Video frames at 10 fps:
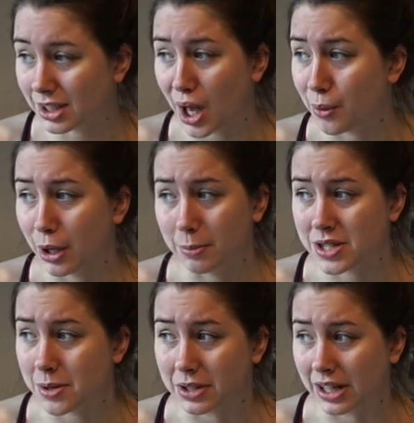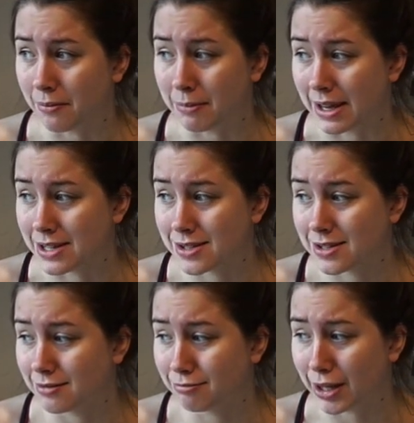There will be something I've
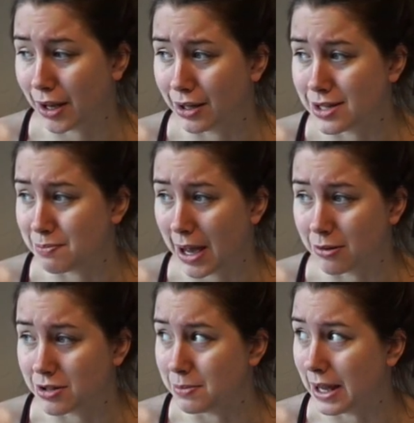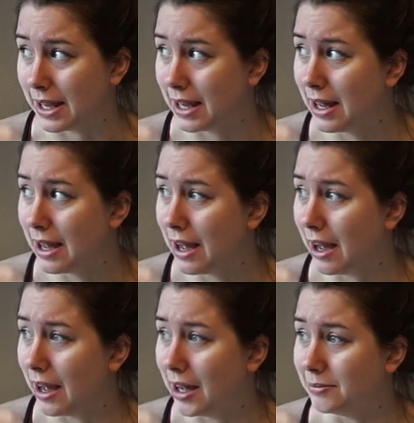missed. There is bound to be.
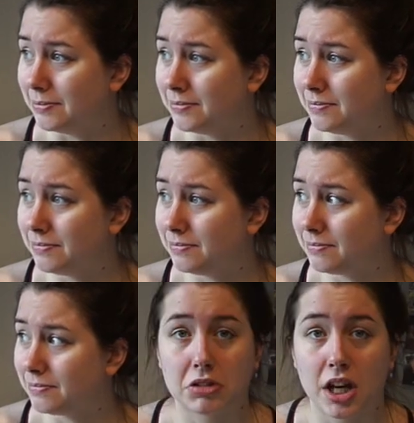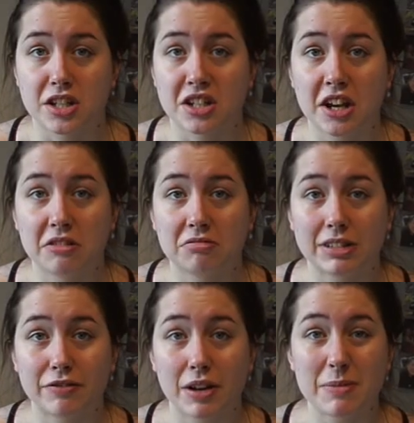I don't know.
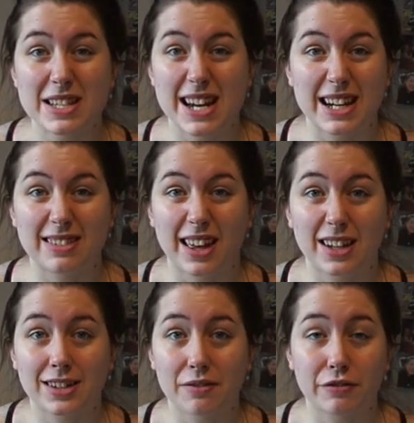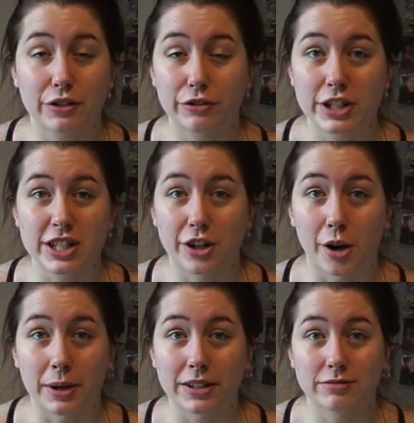If I missed anything, then feel free to
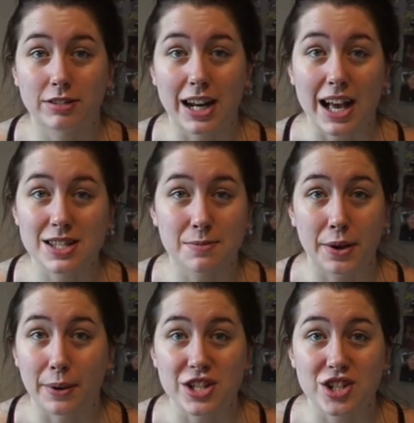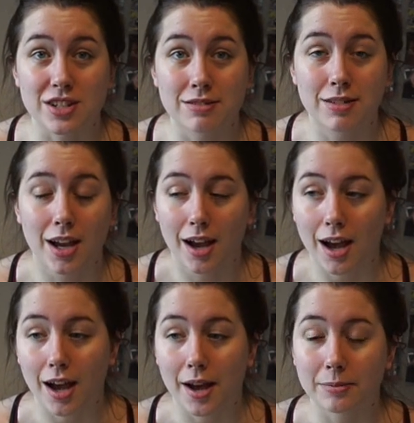comment and ask me a question.
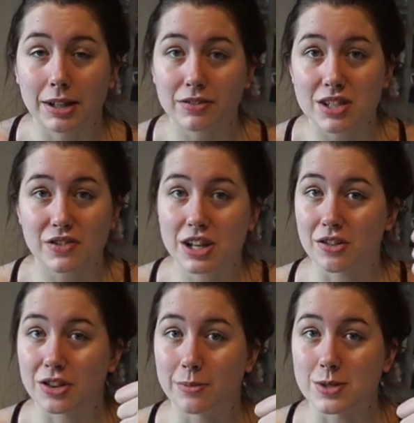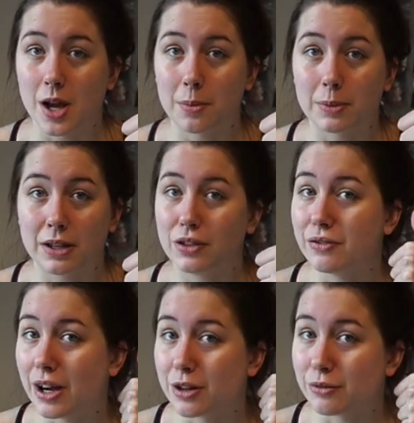Give this video a thumbs up if
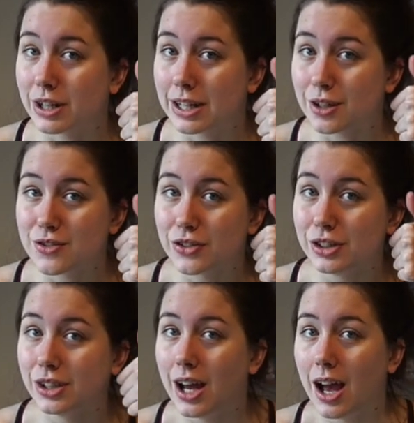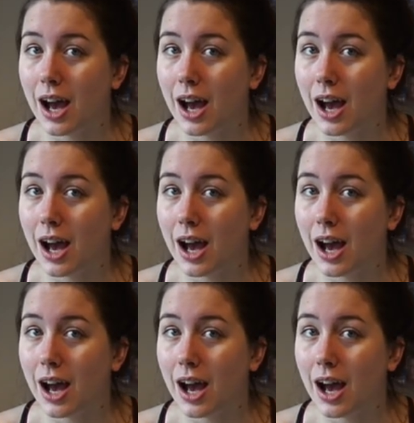you found it really useful.